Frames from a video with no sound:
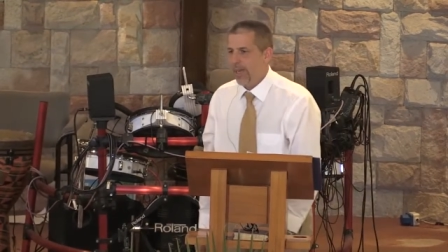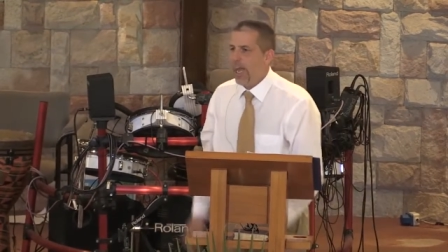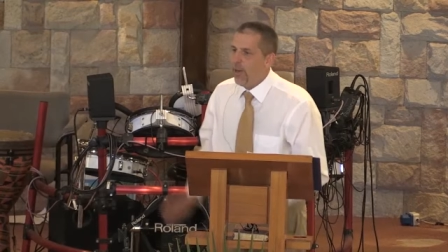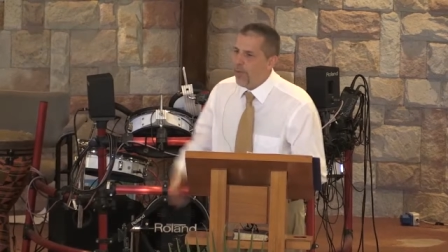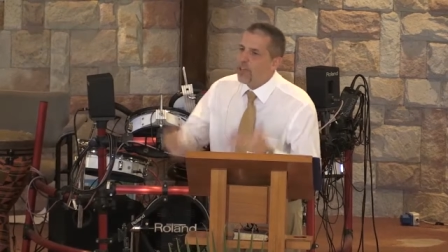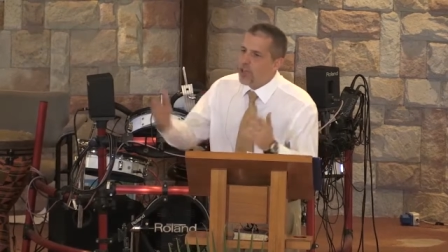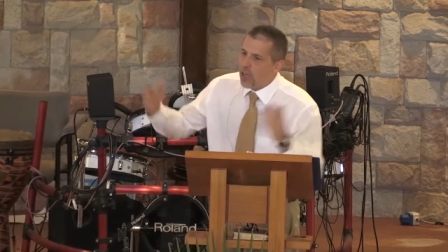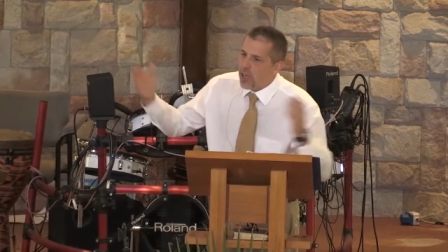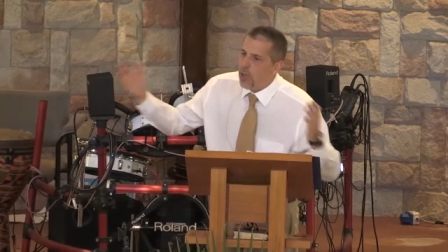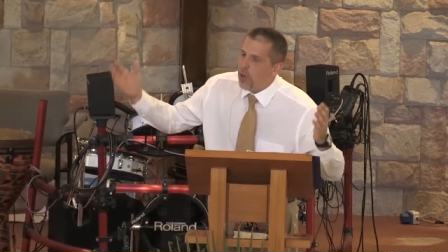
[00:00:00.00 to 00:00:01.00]
And
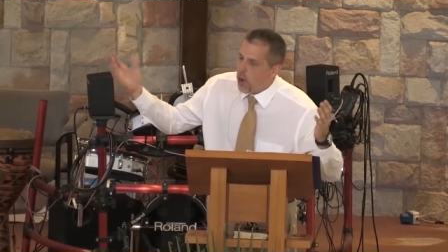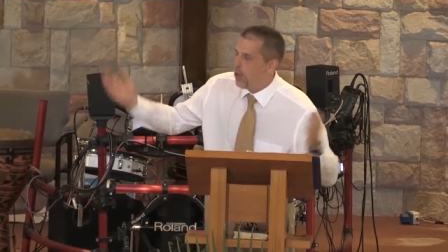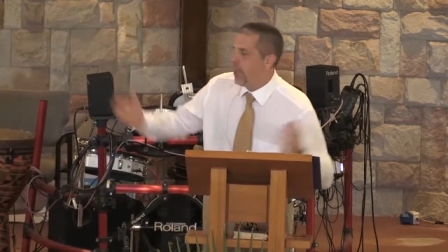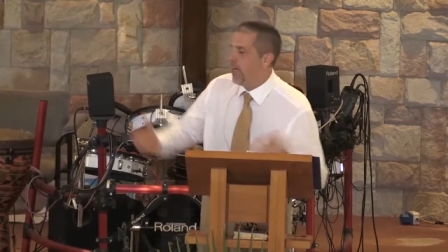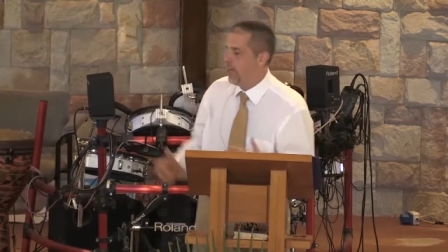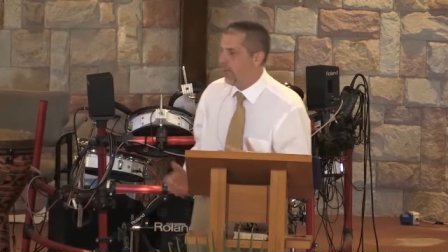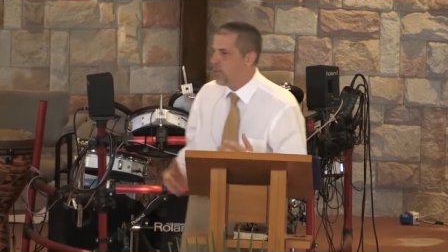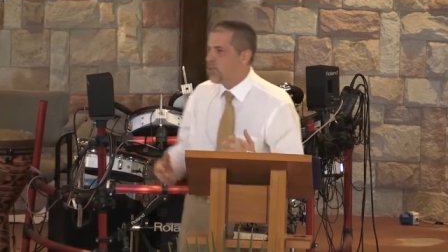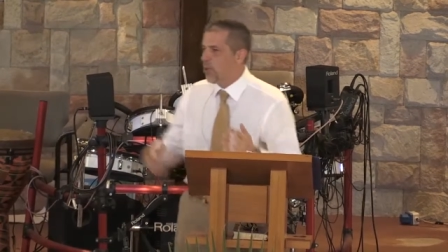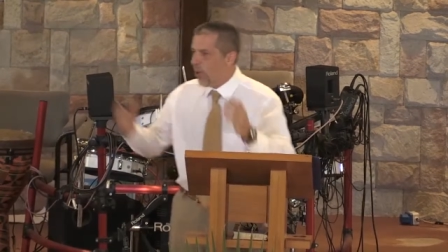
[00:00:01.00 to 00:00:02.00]
eventually, you know the end of the
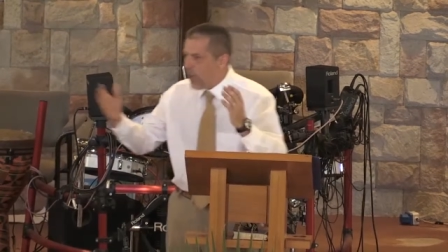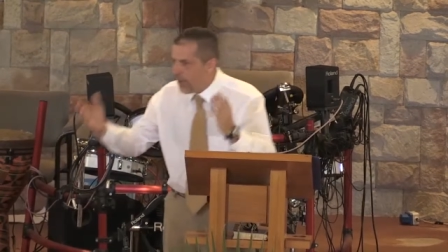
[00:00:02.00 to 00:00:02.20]
story.